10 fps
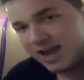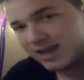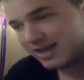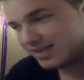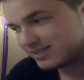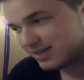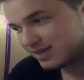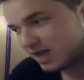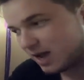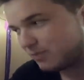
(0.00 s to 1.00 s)
a nice
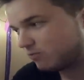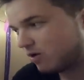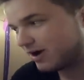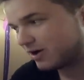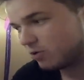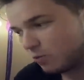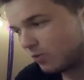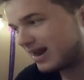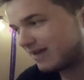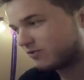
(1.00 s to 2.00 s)
cup of water
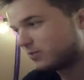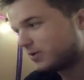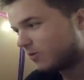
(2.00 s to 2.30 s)
whenever we